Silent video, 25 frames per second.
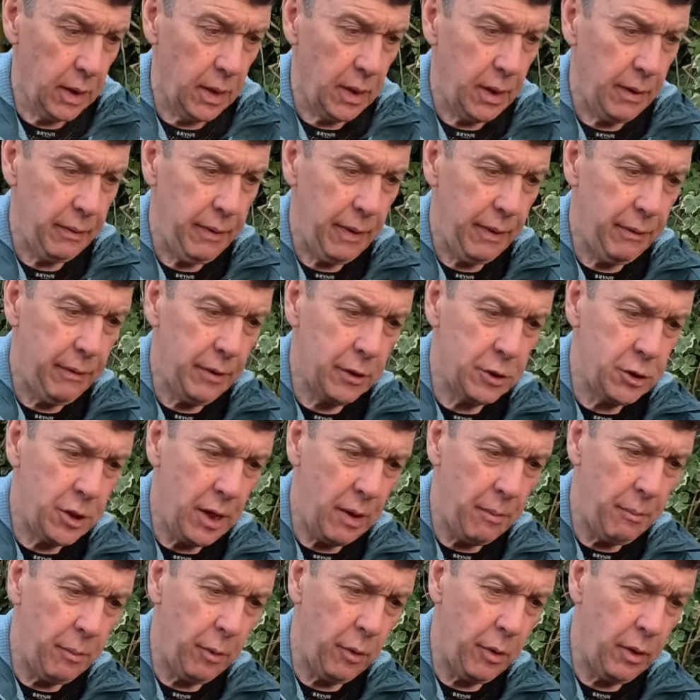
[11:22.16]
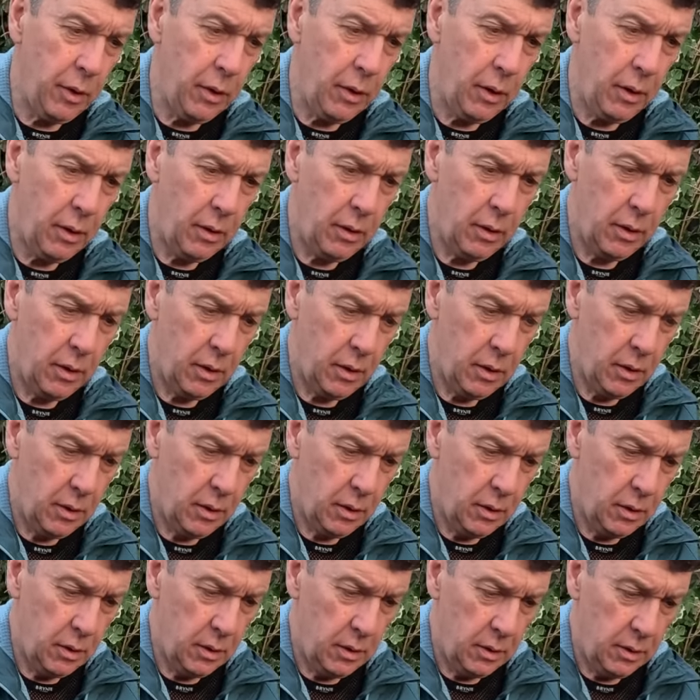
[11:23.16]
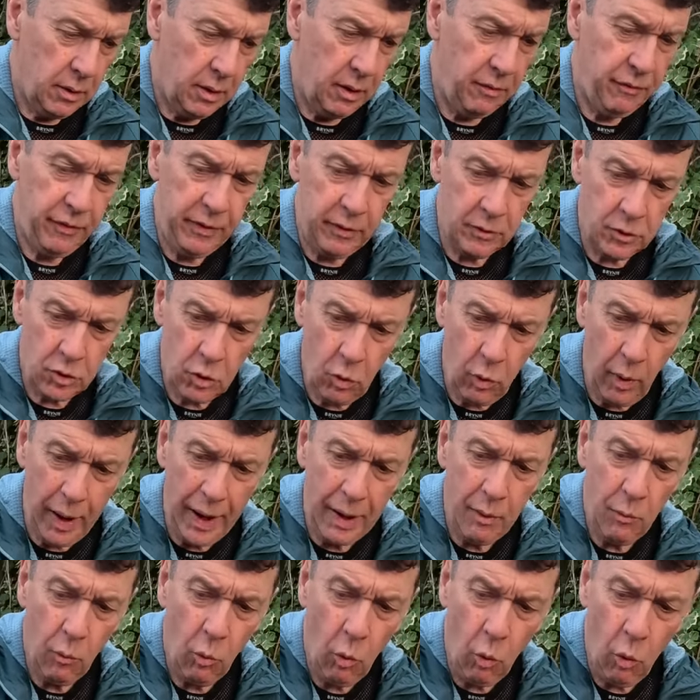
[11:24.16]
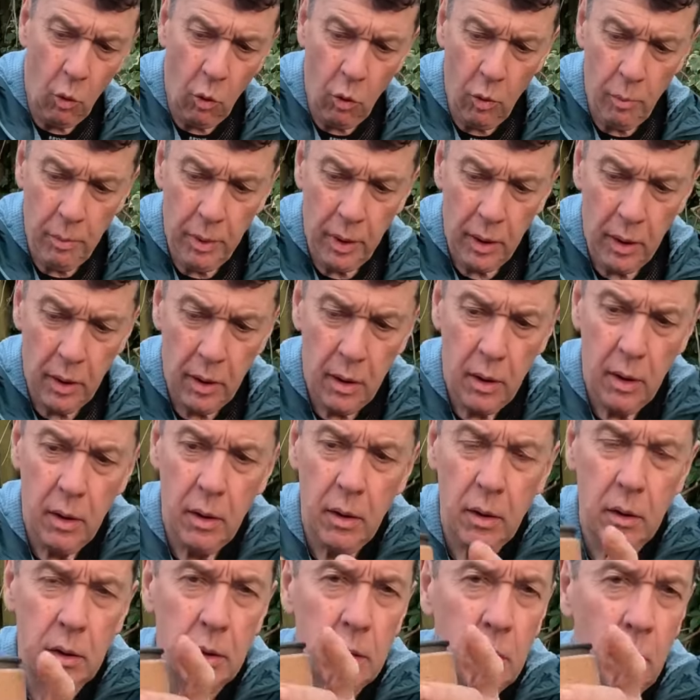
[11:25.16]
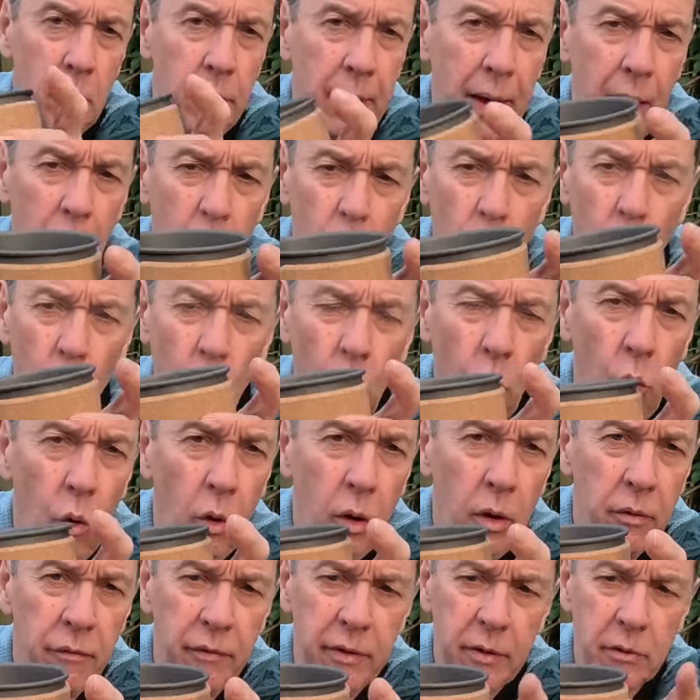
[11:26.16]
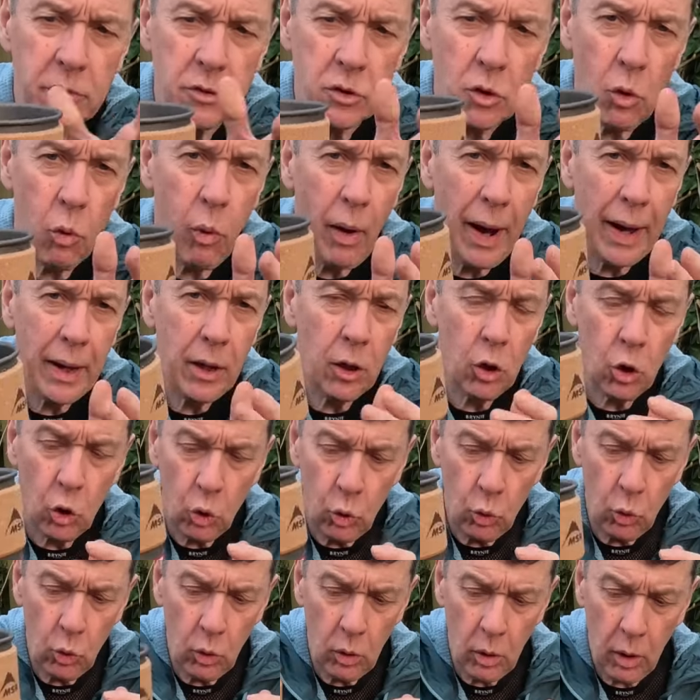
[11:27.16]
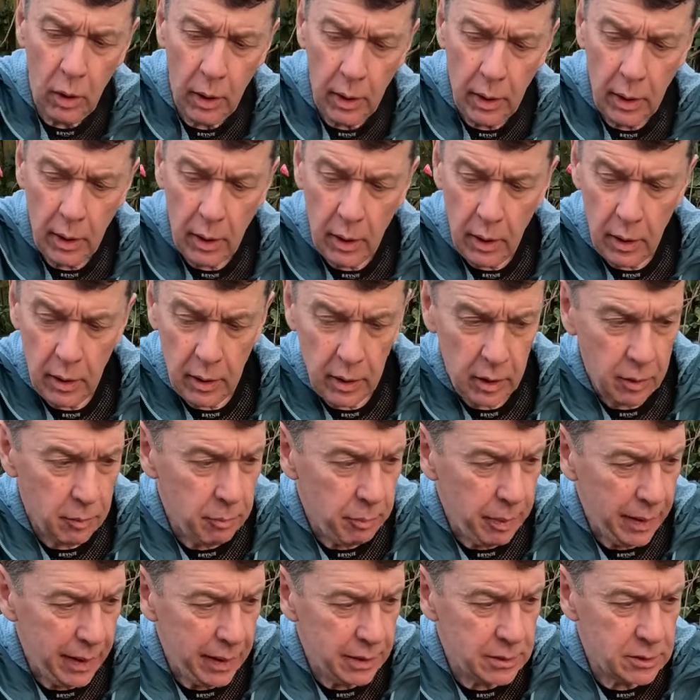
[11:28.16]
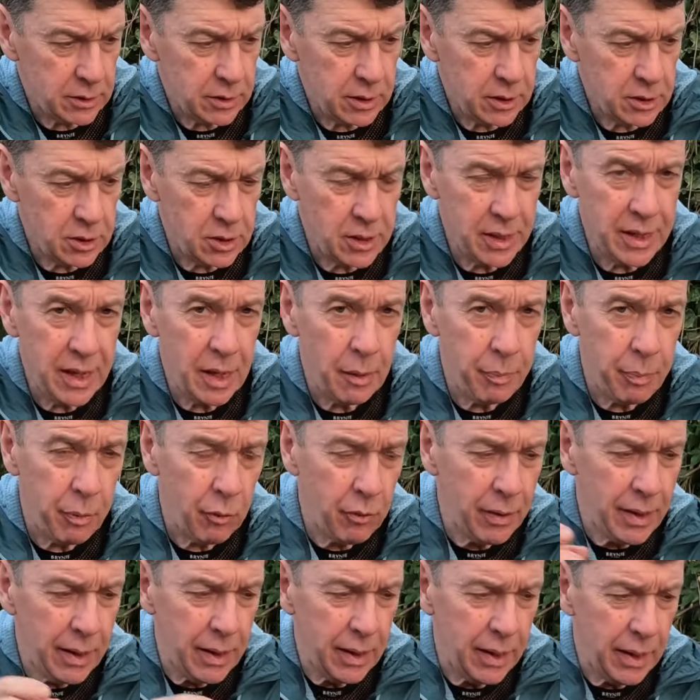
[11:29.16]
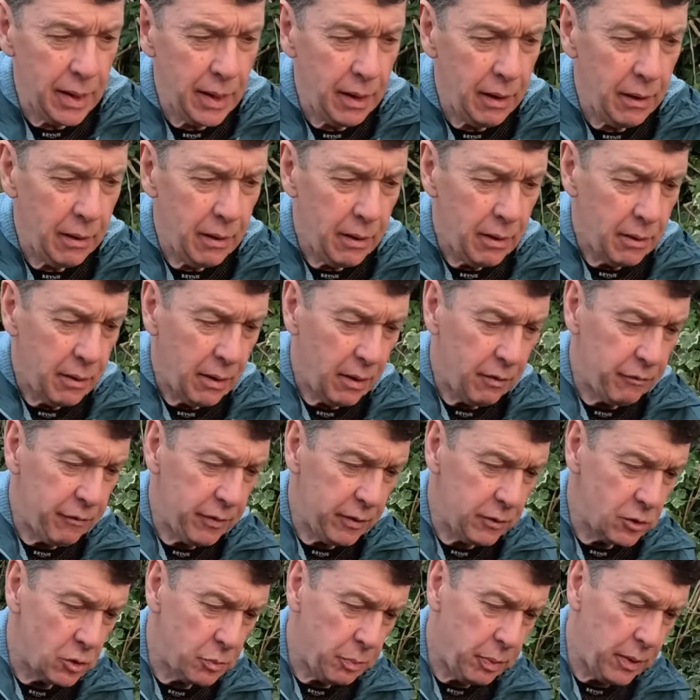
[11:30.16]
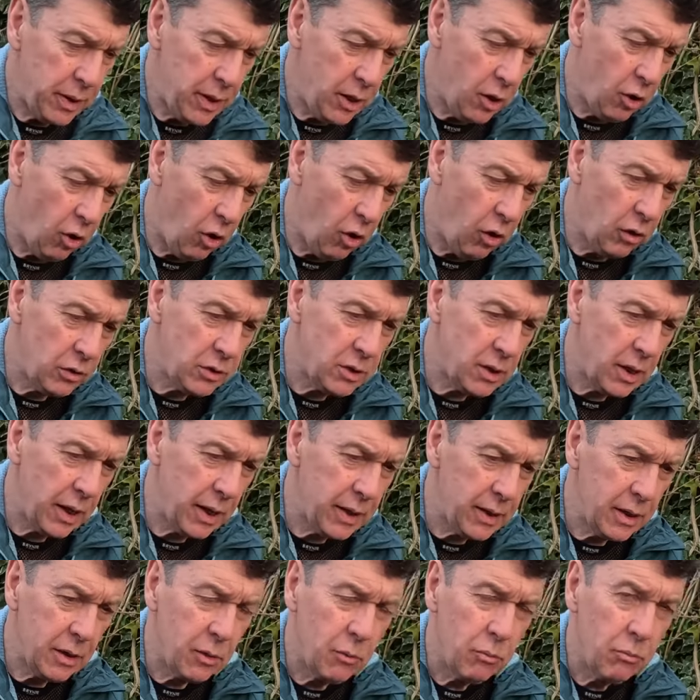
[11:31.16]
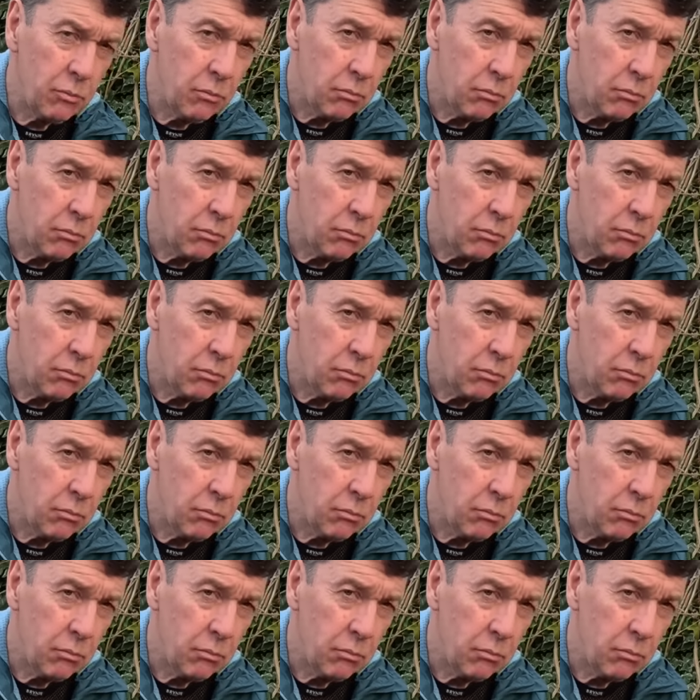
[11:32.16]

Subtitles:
And then the JETBOIL, that feels quite warm. You know, that cork feels quite cool compared to this neoprene here. That feels pretty hot, like you'd